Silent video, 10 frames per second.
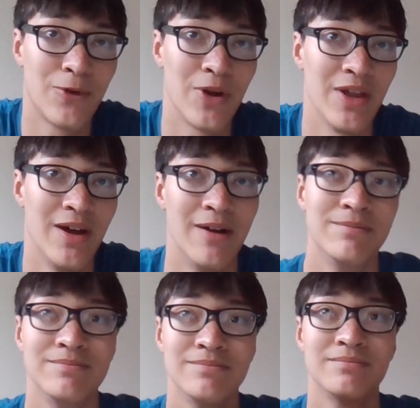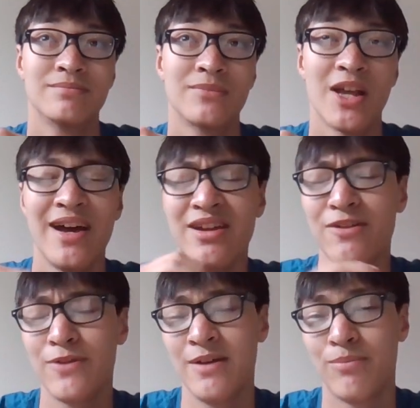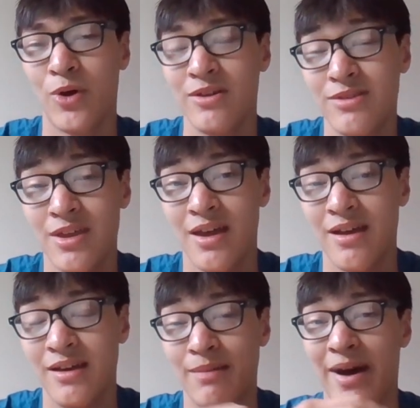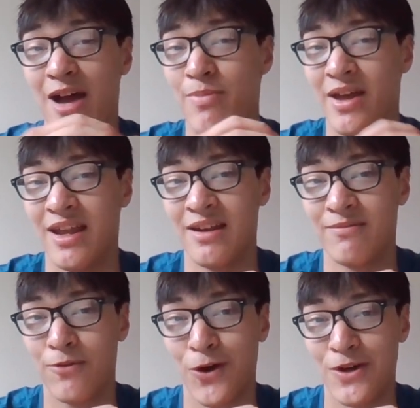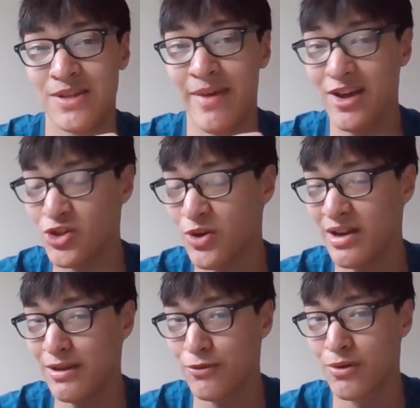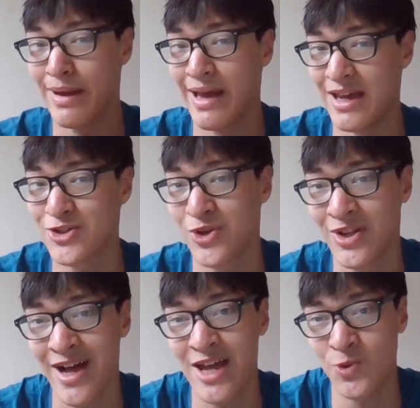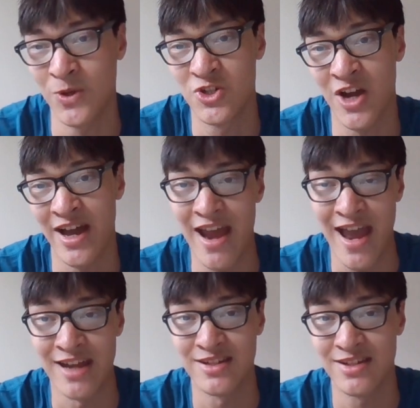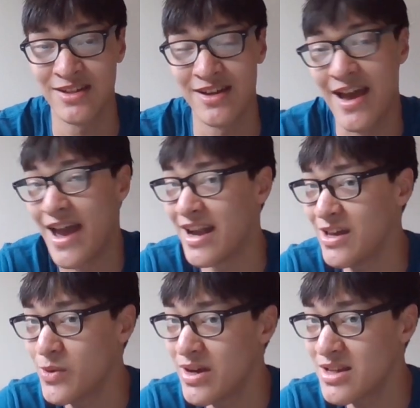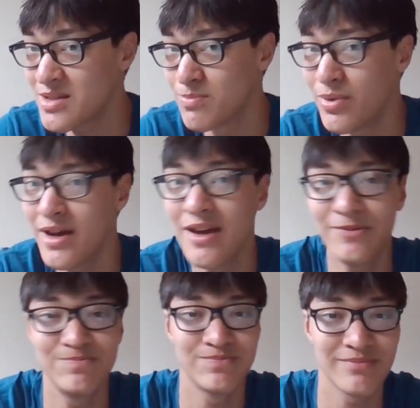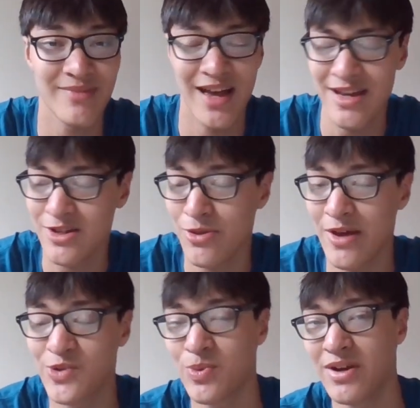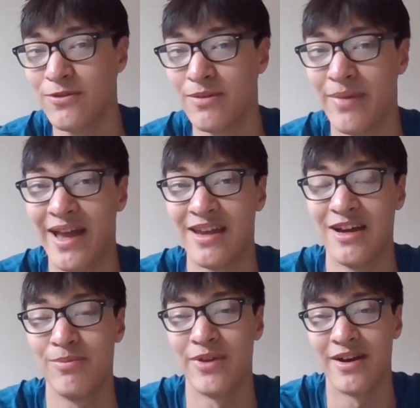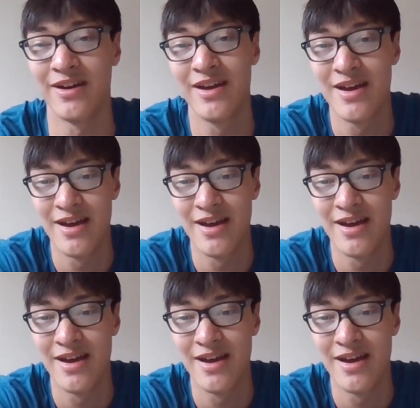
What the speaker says: for the kind of important thing, in my opinion, for some extra credit for my history class, which I aced anyways, but I still thought it was pretty fun biking up there.